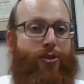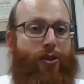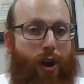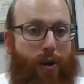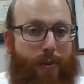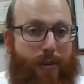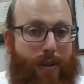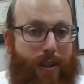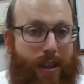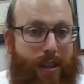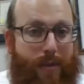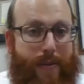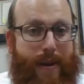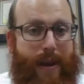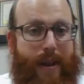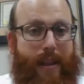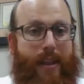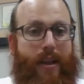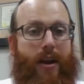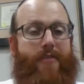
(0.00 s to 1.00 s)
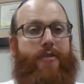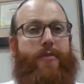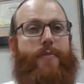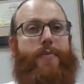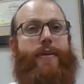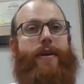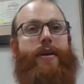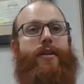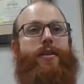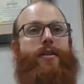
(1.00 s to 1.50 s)
Normally, the beginning of a
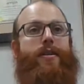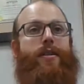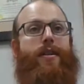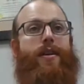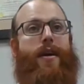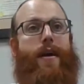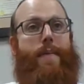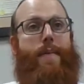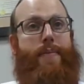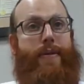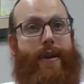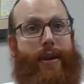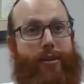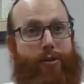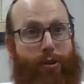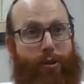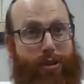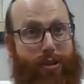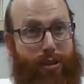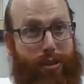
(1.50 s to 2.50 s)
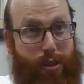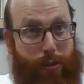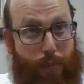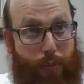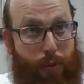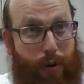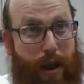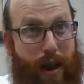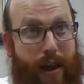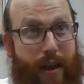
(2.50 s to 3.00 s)
meal begins with
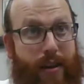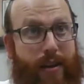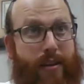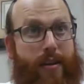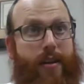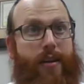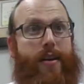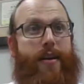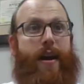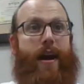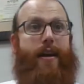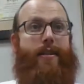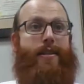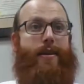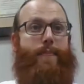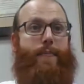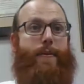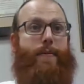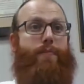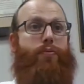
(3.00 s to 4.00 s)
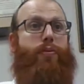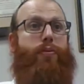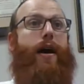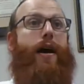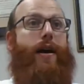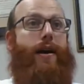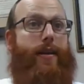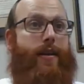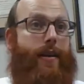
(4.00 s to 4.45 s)
bread and dipping bread